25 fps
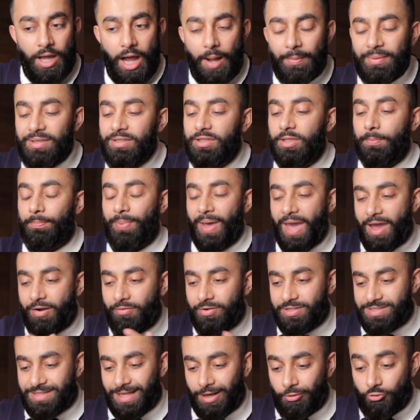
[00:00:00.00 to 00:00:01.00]
I mean, the
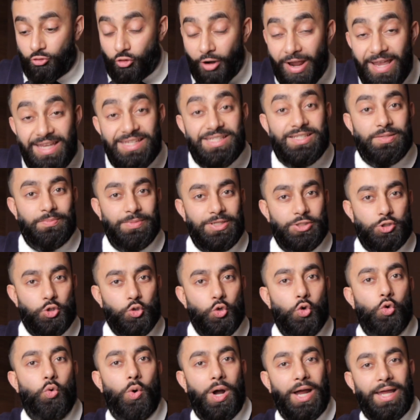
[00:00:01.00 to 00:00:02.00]
parents that raised me
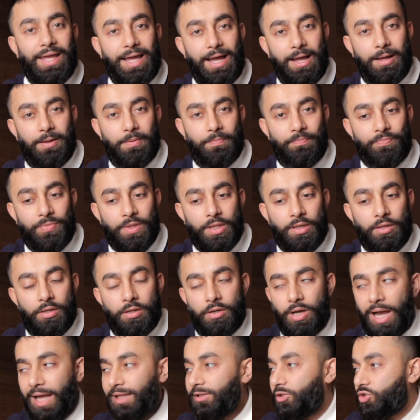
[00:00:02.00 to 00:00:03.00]
to who I am
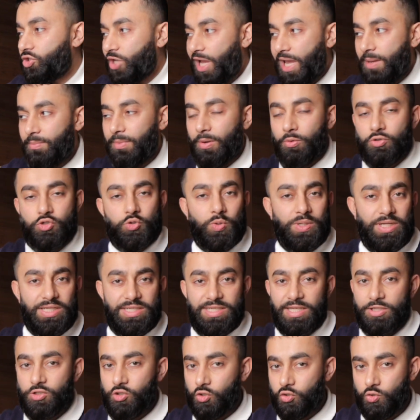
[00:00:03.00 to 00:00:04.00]
at the time, I was
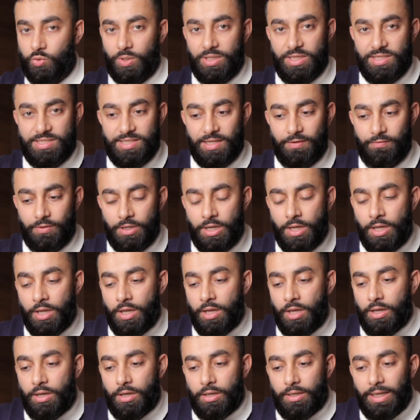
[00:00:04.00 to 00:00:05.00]
26 or 27,
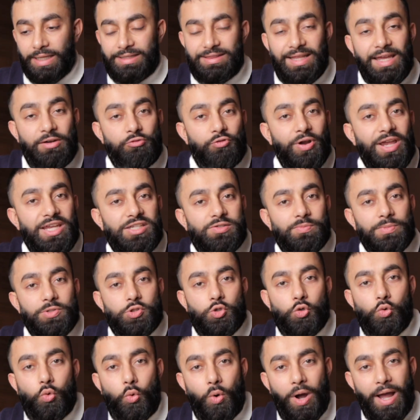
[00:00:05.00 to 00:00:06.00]
like, they raised me
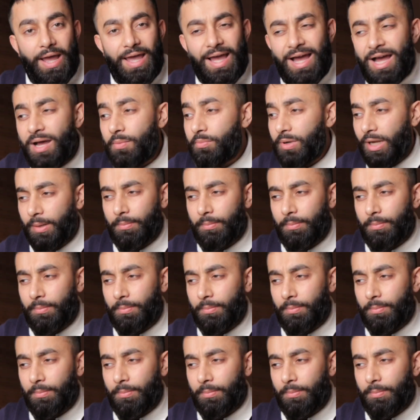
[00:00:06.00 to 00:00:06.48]
to who I am.